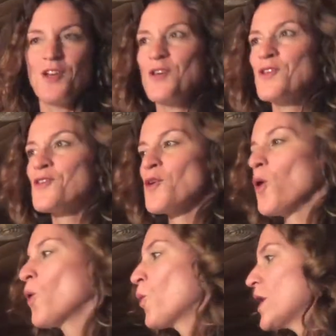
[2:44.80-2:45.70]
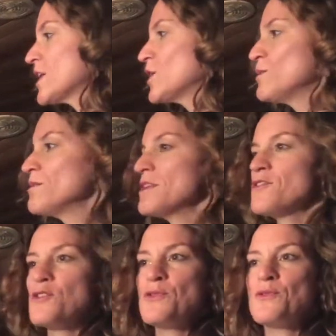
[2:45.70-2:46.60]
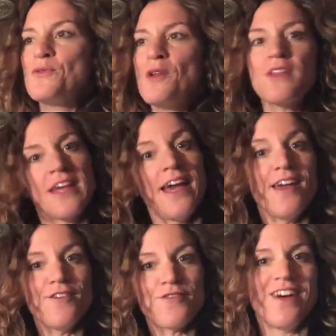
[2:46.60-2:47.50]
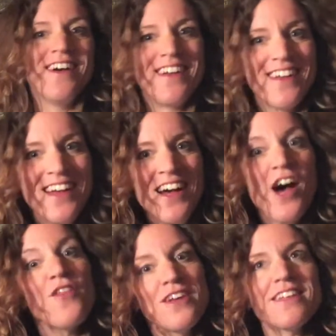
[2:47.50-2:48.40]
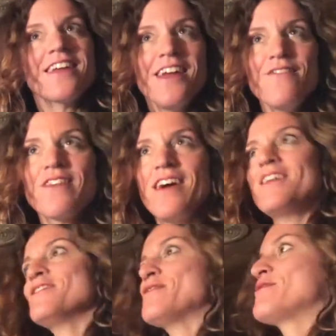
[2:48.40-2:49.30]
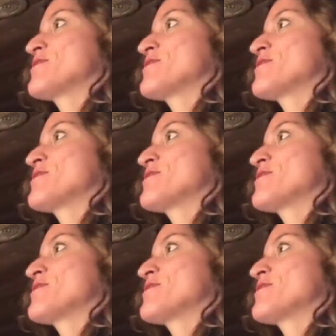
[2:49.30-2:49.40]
So welcome to, well, the cave. I think the cave kind of